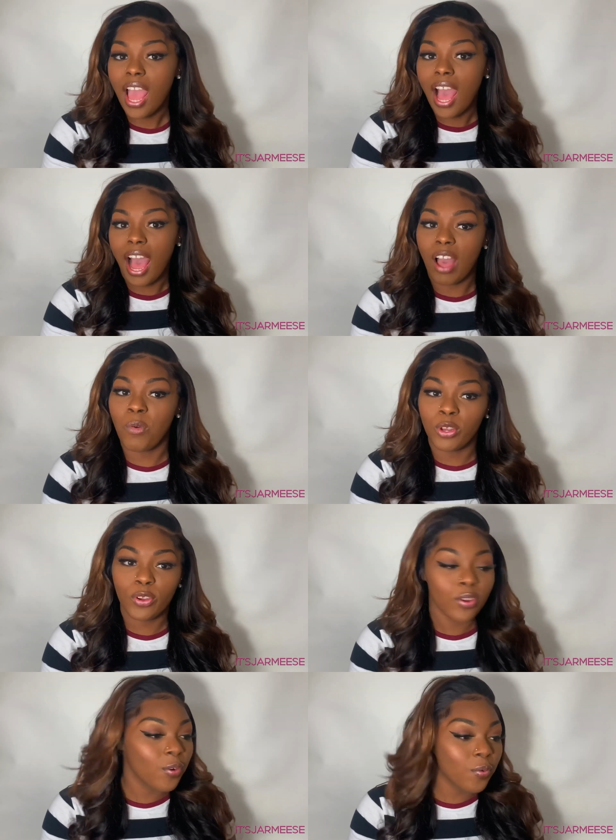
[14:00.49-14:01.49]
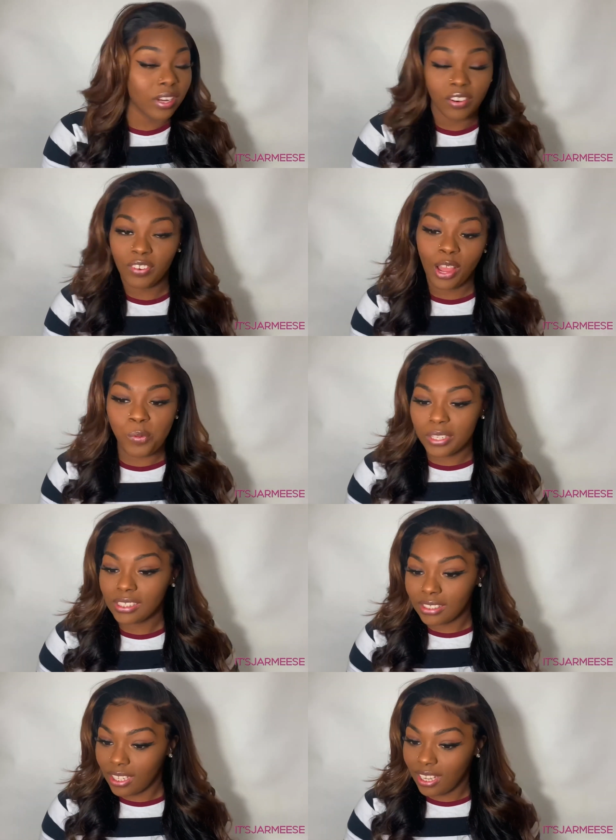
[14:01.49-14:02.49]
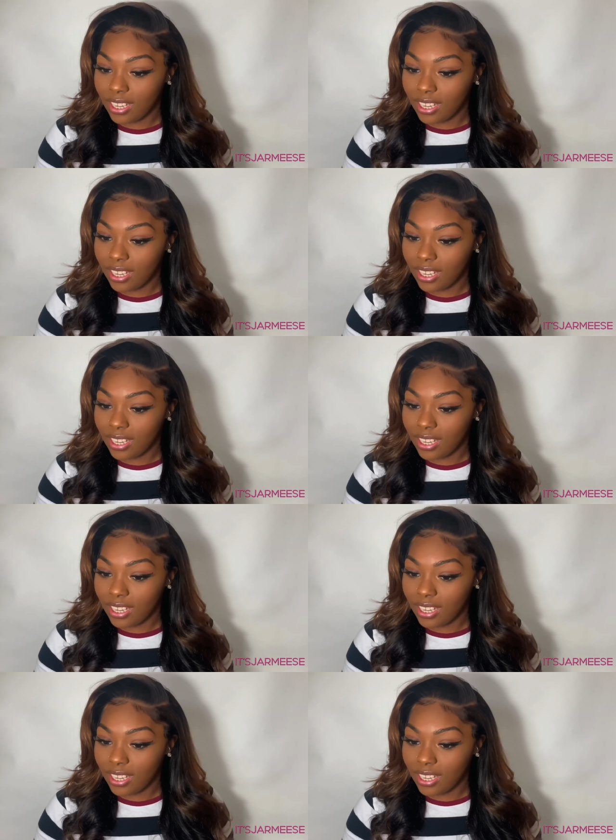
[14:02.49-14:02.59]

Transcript: I want to do whatever y'all want to see.